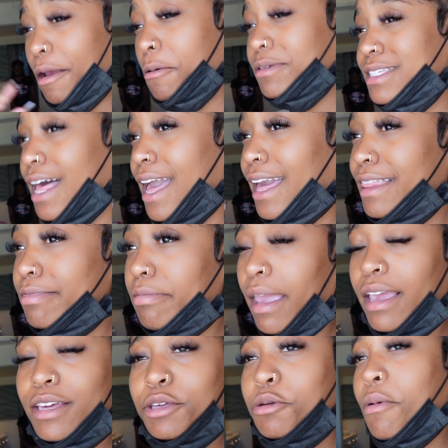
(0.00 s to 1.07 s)
I was like,
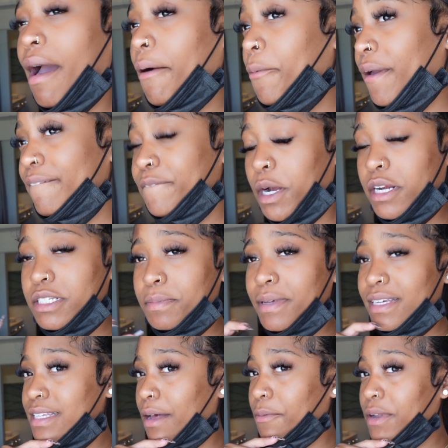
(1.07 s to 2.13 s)
thank you I went first
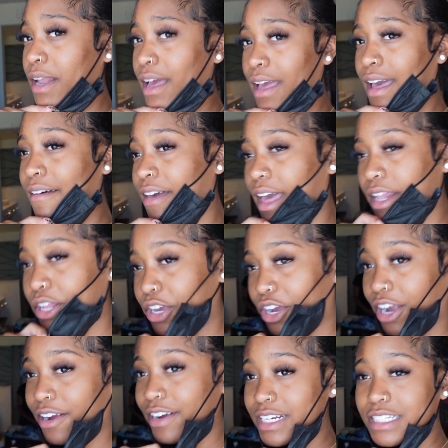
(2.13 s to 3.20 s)
because I would not have had the
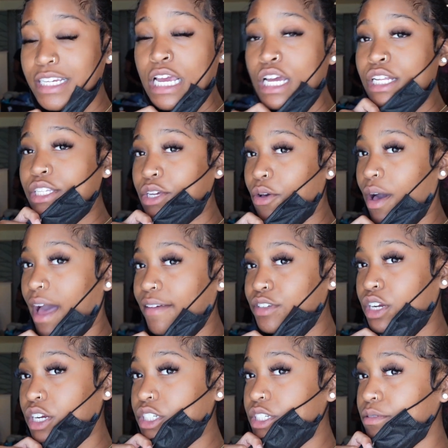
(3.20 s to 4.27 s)
courage to go after
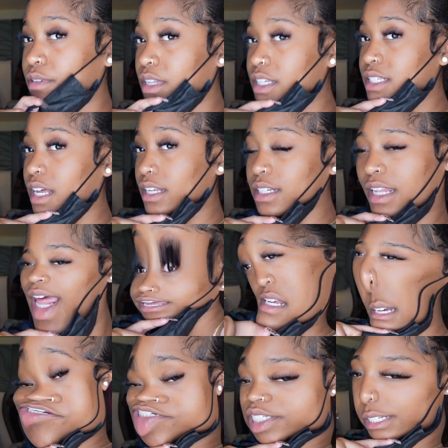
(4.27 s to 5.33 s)
her. She really sounded like
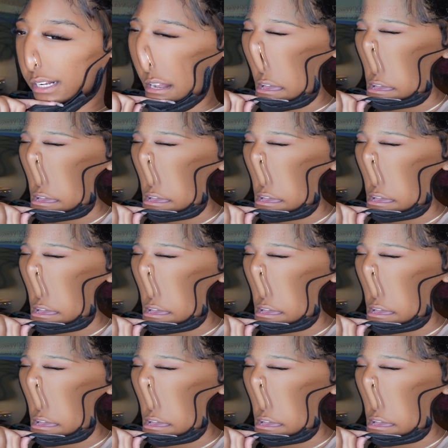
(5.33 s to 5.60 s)
Christina